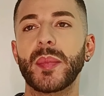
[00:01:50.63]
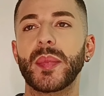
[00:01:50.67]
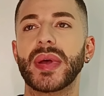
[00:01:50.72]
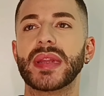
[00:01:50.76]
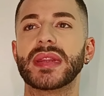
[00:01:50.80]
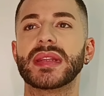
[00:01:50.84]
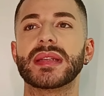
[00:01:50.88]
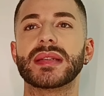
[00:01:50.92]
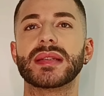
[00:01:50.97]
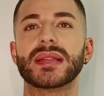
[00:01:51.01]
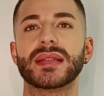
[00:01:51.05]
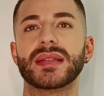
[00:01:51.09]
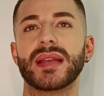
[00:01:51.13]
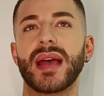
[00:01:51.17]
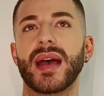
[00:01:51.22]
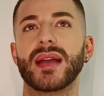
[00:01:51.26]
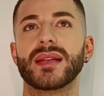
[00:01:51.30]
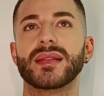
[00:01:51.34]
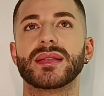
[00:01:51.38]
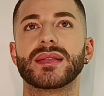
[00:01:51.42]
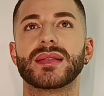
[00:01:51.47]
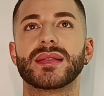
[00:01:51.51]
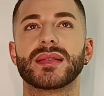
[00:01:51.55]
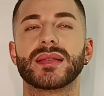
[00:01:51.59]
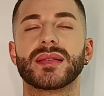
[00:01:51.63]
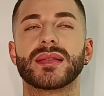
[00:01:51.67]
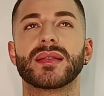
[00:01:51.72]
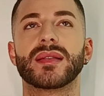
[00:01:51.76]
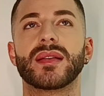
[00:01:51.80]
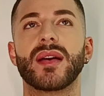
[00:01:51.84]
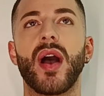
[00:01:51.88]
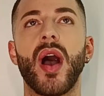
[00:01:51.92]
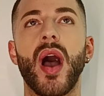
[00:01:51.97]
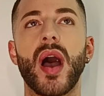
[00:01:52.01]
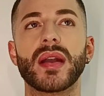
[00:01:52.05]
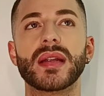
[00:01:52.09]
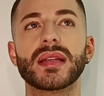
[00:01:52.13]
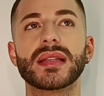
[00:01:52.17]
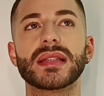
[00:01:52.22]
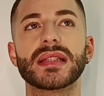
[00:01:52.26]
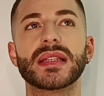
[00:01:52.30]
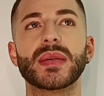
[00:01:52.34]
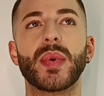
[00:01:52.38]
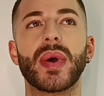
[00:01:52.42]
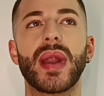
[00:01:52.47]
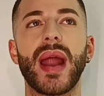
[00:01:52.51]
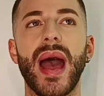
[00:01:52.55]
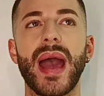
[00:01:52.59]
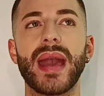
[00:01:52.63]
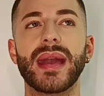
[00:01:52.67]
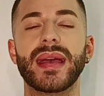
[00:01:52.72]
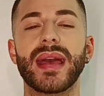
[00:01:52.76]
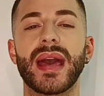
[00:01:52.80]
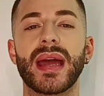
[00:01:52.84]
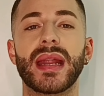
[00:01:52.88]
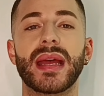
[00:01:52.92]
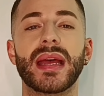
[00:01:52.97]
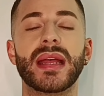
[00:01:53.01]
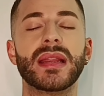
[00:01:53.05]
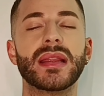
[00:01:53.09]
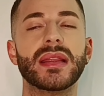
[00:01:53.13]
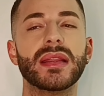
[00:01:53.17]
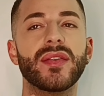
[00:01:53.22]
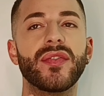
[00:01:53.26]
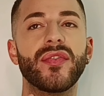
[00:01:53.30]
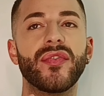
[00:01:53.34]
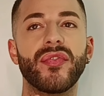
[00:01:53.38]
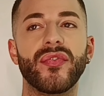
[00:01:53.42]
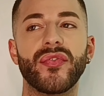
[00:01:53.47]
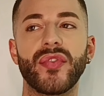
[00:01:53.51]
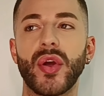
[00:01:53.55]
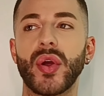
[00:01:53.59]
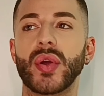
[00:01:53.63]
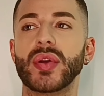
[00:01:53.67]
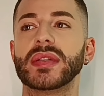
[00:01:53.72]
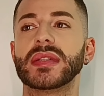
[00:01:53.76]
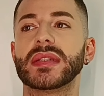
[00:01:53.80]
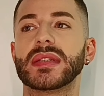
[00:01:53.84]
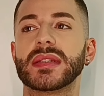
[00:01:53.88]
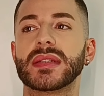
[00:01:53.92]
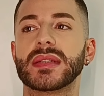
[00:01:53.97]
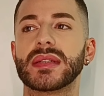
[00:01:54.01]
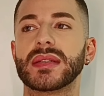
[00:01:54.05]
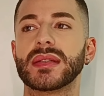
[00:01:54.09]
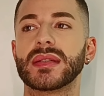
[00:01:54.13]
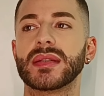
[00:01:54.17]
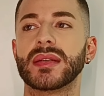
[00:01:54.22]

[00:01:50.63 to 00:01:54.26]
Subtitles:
But the scent. Honestly, what I get in the first